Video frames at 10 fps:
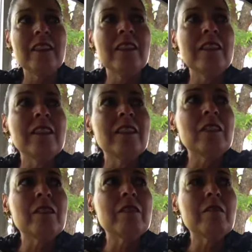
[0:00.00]

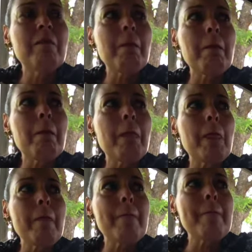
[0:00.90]

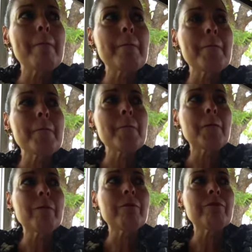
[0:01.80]

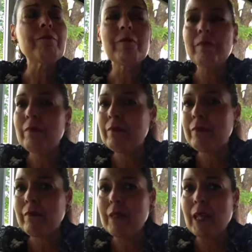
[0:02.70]
[no speech]